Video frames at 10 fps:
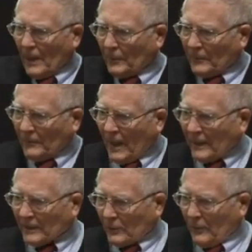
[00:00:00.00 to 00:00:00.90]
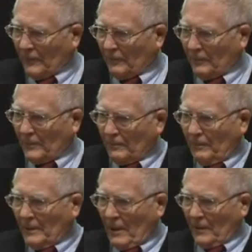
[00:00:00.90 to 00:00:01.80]
I would have liked to have
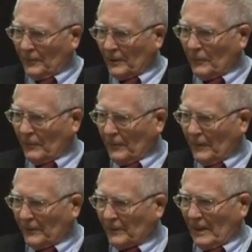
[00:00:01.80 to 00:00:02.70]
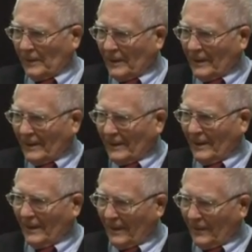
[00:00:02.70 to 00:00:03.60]
gone to university
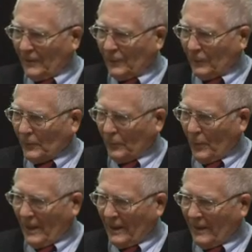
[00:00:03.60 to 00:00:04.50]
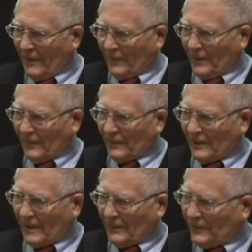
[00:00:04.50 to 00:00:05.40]
in the sort of way that
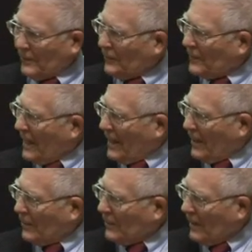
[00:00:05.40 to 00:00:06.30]
kids do now.